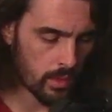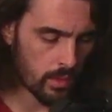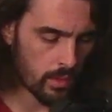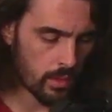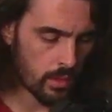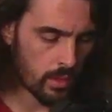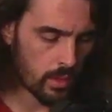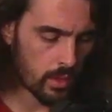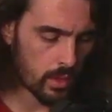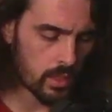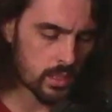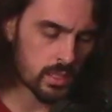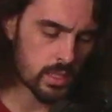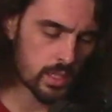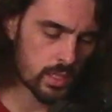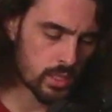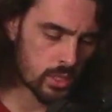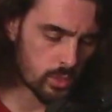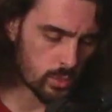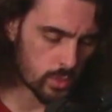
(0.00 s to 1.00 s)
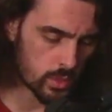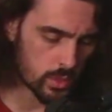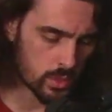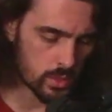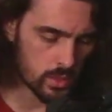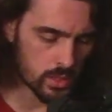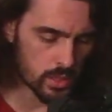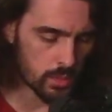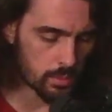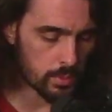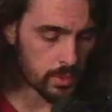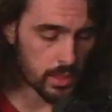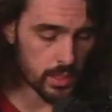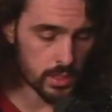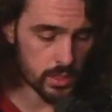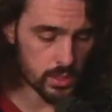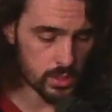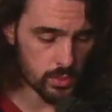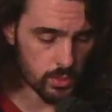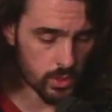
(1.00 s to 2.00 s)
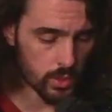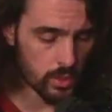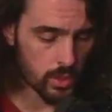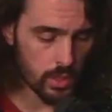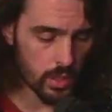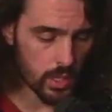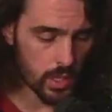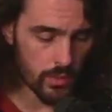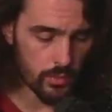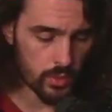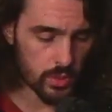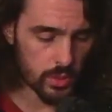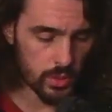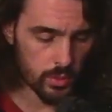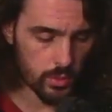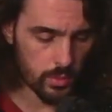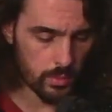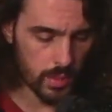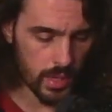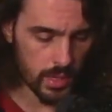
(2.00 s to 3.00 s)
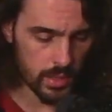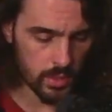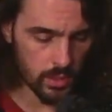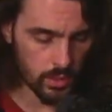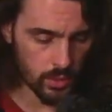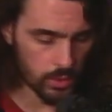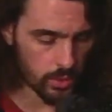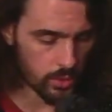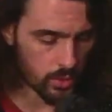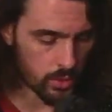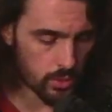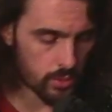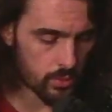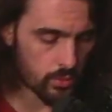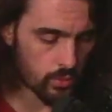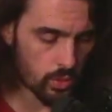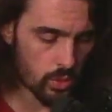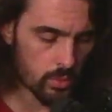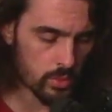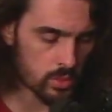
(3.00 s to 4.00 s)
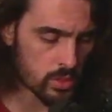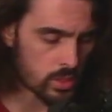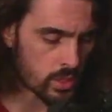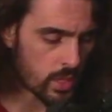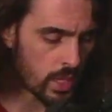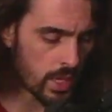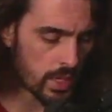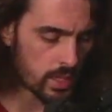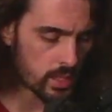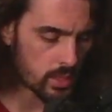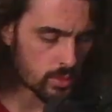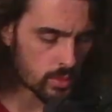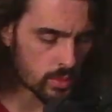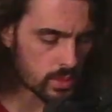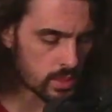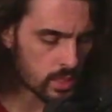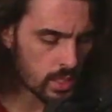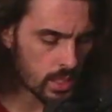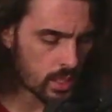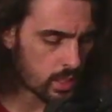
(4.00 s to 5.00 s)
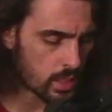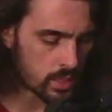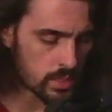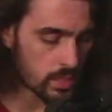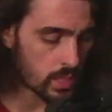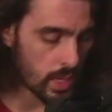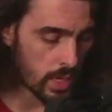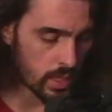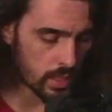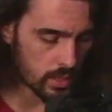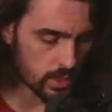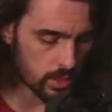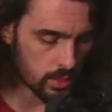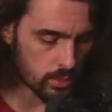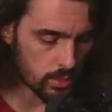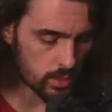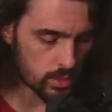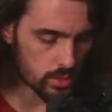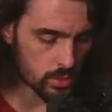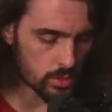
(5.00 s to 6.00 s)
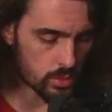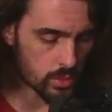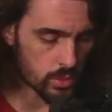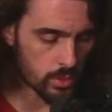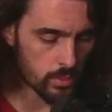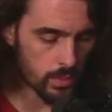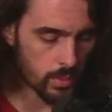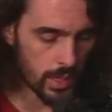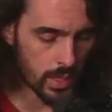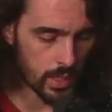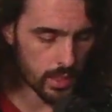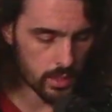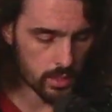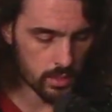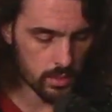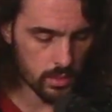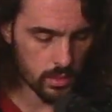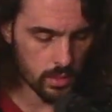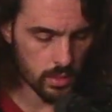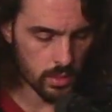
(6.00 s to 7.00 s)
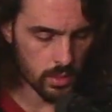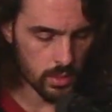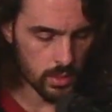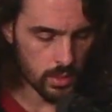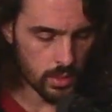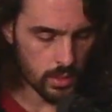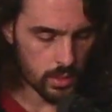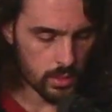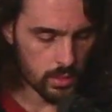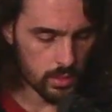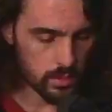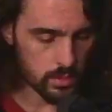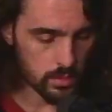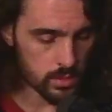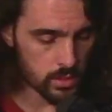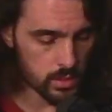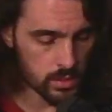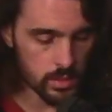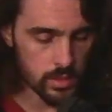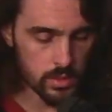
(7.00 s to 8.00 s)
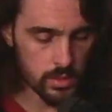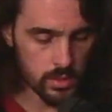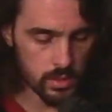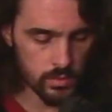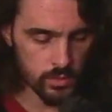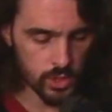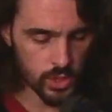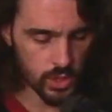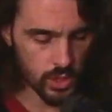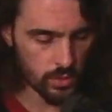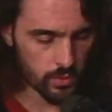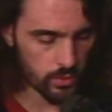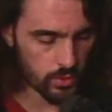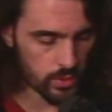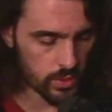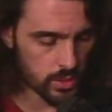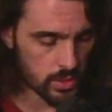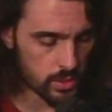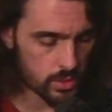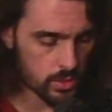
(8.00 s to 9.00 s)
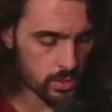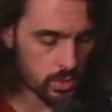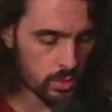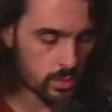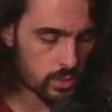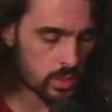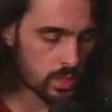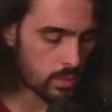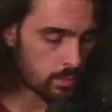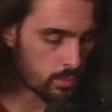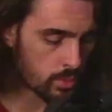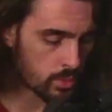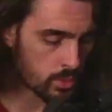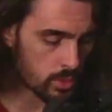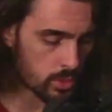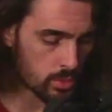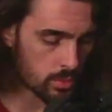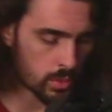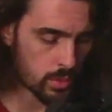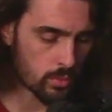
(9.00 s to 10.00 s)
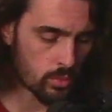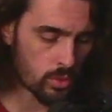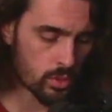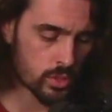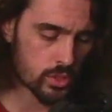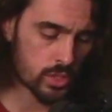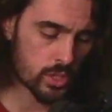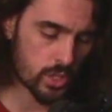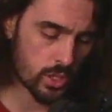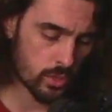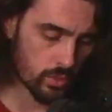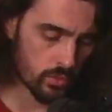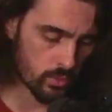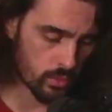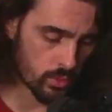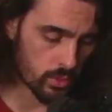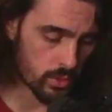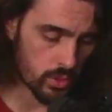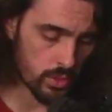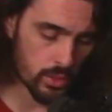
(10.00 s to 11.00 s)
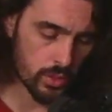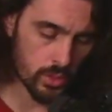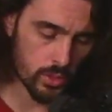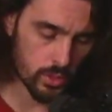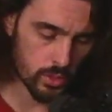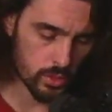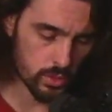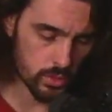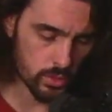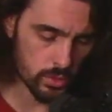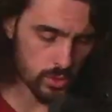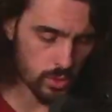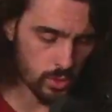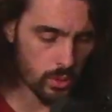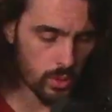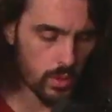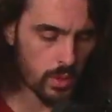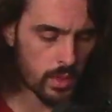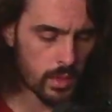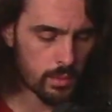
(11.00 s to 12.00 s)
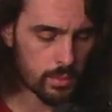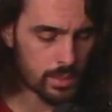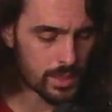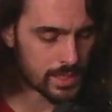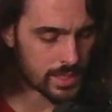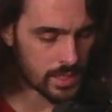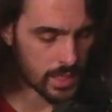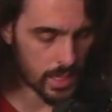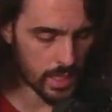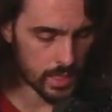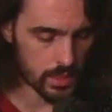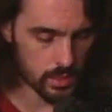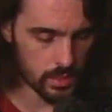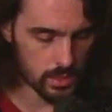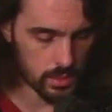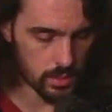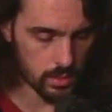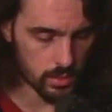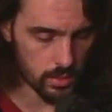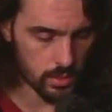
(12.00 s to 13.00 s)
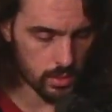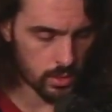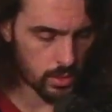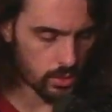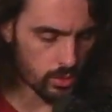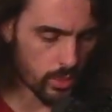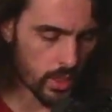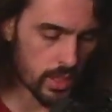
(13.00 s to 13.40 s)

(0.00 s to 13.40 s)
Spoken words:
A continuance in a place where everything reminded her of former delight was exactly what suited her mind. In seasons of cheerfulness, no temper could be more cheerful than hers, or possess in a greater